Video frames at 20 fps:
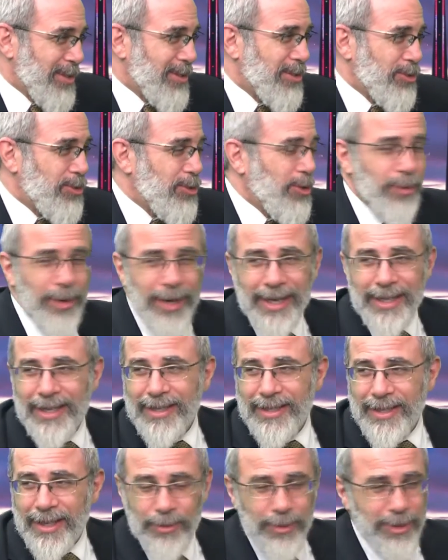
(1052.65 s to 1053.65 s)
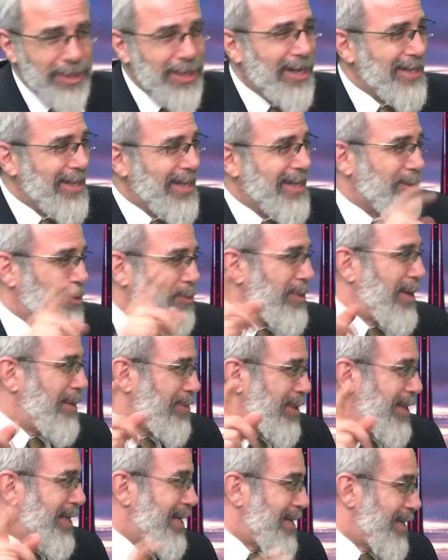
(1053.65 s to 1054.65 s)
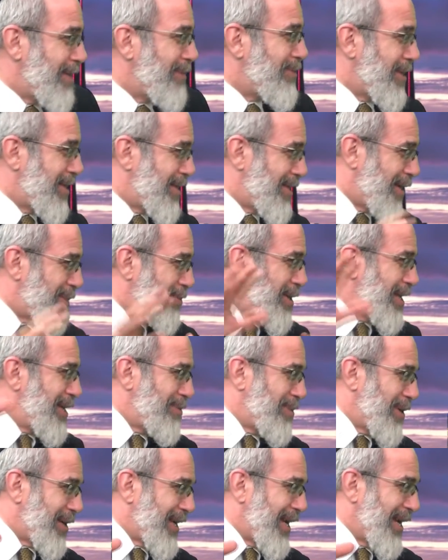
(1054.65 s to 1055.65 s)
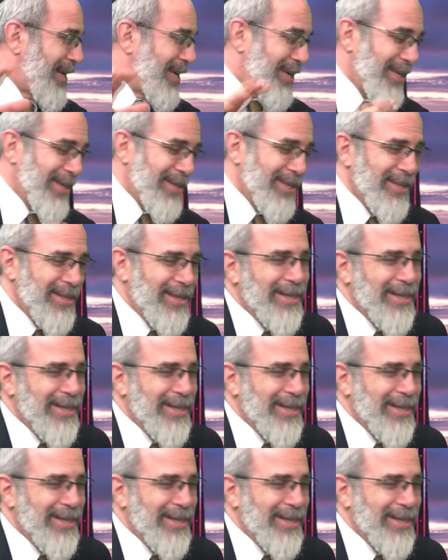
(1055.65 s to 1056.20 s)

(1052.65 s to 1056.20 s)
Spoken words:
and there's no way that they would not let the Rebbe in if the Talmidim are getting in.